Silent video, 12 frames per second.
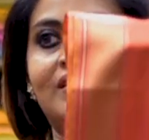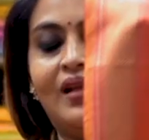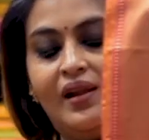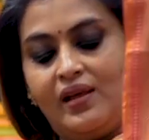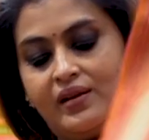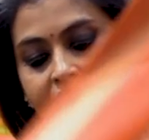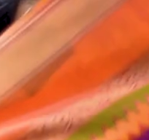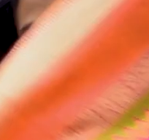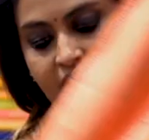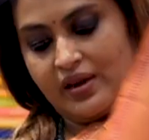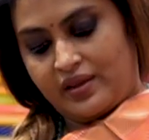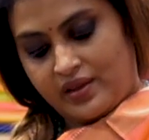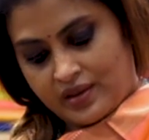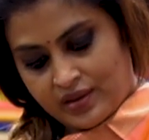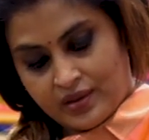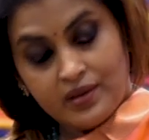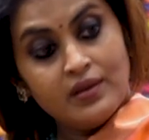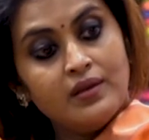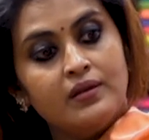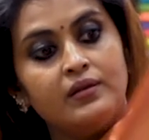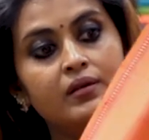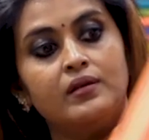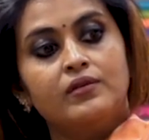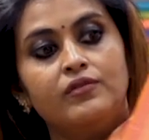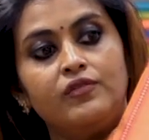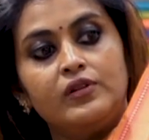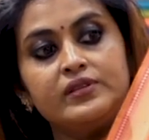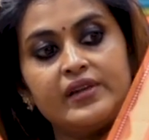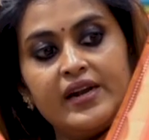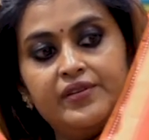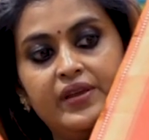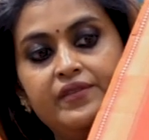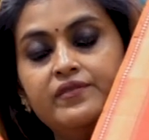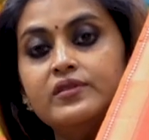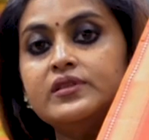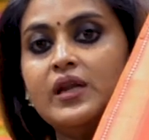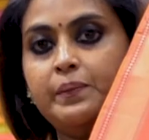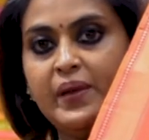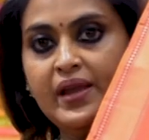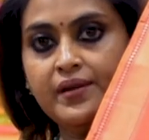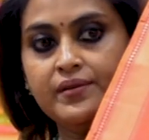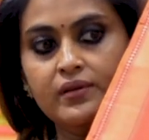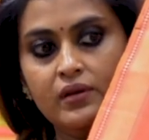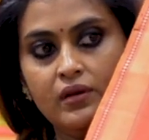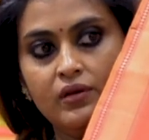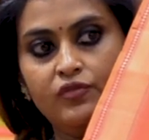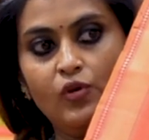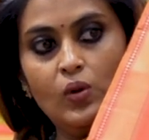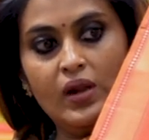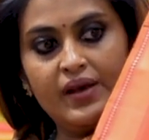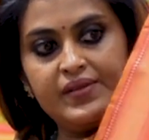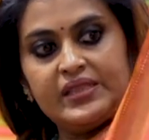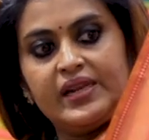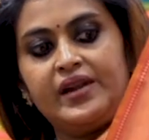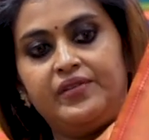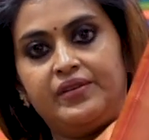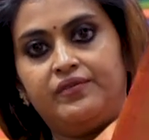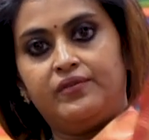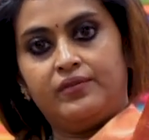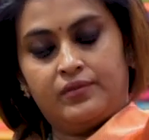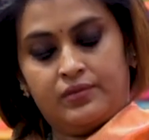Malak saree. Full thread weave, trippy, full away thread weave.